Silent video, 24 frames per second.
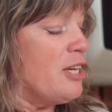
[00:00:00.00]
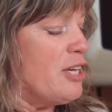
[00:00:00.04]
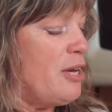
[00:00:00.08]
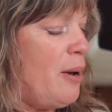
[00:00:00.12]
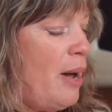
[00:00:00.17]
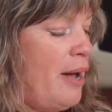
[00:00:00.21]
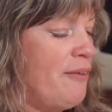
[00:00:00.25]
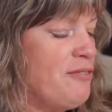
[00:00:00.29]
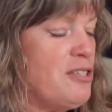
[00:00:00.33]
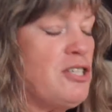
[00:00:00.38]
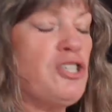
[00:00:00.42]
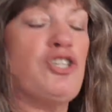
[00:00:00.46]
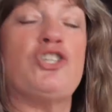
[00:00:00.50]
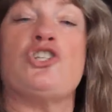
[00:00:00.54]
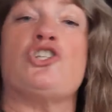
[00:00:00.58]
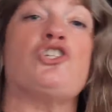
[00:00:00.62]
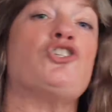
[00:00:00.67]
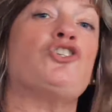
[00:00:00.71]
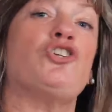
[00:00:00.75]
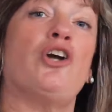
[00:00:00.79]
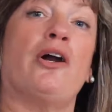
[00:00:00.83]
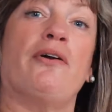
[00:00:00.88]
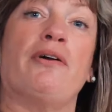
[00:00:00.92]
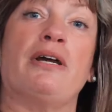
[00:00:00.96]
you have to
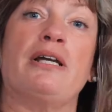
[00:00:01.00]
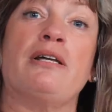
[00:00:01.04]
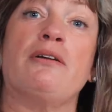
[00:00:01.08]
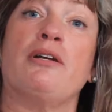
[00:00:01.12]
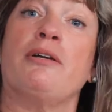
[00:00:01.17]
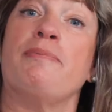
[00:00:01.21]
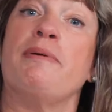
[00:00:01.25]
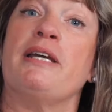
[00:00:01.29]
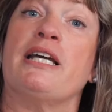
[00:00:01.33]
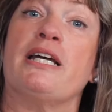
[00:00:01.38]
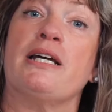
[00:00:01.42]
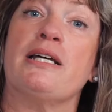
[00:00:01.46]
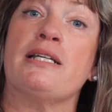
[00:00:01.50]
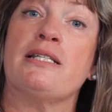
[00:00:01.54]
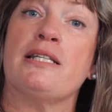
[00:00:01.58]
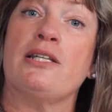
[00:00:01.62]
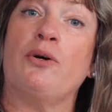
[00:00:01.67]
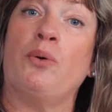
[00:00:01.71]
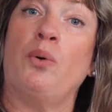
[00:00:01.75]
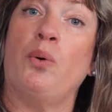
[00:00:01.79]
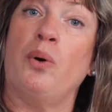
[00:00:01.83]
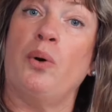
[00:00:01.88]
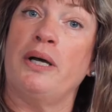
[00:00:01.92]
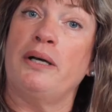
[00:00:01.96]
stir it because
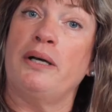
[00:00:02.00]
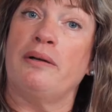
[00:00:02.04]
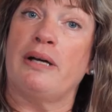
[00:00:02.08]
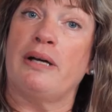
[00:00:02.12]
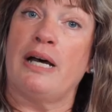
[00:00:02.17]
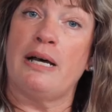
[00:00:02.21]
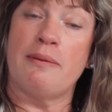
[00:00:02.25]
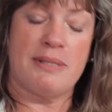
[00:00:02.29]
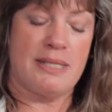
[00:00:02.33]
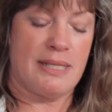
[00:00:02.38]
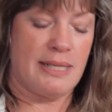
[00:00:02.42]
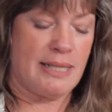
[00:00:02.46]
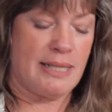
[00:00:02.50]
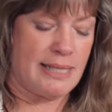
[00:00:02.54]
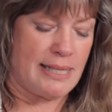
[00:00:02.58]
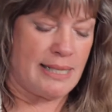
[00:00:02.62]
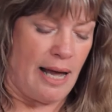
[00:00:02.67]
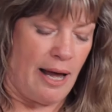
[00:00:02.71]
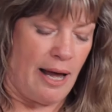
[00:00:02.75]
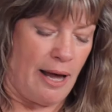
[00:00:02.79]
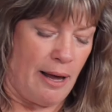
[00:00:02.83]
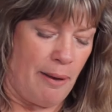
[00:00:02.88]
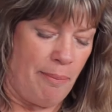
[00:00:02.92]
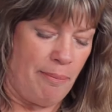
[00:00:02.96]
the oil comes to the
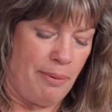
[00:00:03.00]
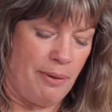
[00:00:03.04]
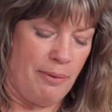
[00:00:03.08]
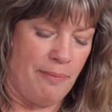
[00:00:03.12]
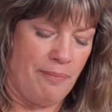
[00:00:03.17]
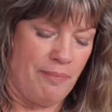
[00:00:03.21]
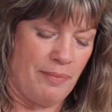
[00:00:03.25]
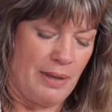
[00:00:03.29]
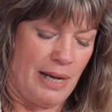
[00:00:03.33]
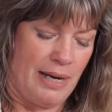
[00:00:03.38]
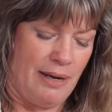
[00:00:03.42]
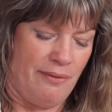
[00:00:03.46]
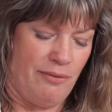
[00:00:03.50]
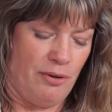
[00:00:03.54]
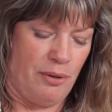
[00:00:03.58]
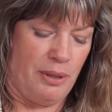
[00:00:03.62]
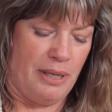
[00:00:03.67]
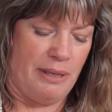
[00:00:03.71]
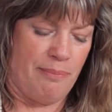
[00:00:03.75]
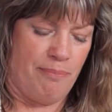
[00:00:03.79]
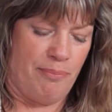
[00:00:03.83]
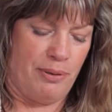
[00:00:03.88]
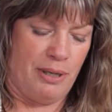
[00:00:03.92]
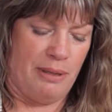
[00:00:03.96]
top, and I've
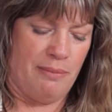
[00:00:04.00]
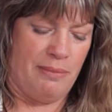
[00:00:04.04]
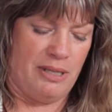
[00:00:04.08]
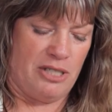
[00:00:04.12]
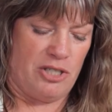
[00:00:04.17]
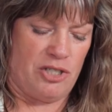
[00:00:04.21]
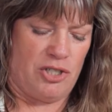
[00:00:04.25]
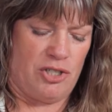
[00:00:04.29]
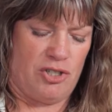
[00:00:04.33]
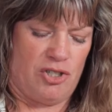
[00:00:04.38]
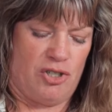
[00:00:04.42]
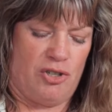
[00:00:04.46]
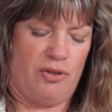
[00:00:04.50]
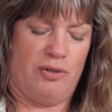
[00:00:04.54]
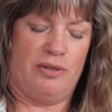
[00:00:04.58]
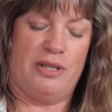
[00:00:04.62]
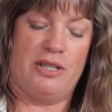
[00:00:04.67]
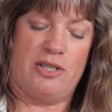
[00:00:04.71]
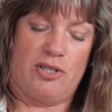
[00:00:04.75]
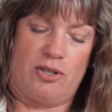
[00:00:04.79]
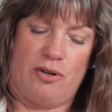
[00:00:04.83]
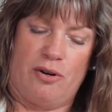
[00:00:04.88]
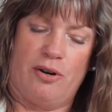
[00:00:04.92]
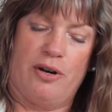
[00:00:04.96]
already pretty much stirred
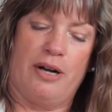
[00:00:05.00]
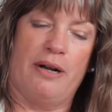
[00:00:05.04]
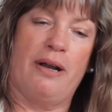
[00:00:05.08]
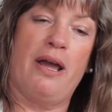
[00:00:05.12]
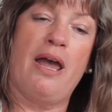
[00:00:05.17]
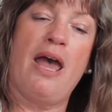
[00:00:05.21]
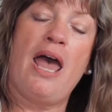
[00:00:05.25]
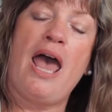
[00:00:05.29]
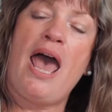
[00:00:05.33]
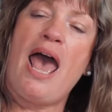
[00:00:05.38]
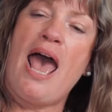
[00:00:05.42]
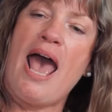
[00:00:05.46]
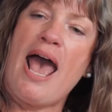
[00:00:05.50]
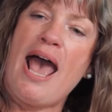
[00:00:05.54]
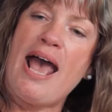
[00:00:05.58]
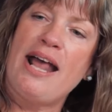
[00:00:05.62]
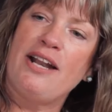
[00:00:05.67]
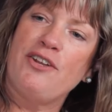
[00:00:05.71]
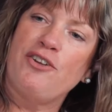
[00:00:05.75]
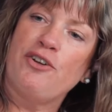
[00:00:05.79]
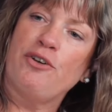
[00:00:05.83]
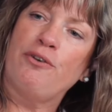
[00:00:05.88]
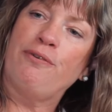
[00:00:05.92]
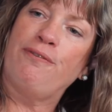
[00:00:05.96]
this hard.
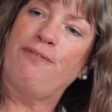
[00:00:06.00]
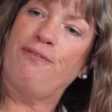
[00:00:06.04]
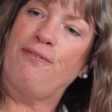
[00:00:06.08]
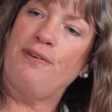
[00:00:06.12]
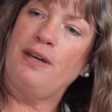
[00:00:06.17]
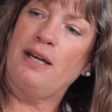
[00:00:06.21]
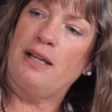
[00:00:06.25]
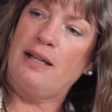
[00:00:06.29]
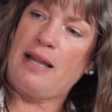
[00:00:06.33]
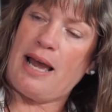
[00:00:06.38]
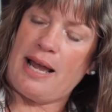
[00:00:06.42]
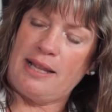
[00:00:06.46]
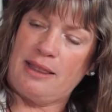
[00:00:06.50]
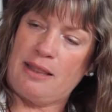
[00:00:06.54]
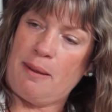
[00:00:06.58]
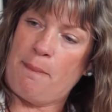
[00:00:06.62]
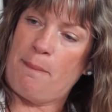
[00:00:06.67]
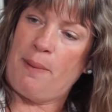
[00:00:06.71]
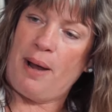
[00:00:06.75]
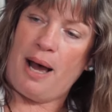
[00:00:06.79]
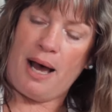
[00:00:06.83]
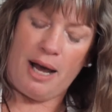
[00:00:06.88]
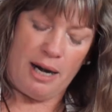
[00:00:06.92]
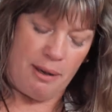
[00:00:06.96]
And you'll feel at the
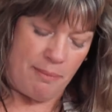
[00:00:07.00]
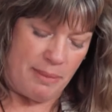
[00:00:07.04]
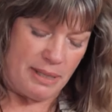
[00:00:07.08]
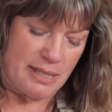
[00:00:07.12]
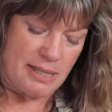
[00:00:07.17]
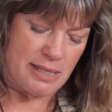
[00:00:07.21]
bottom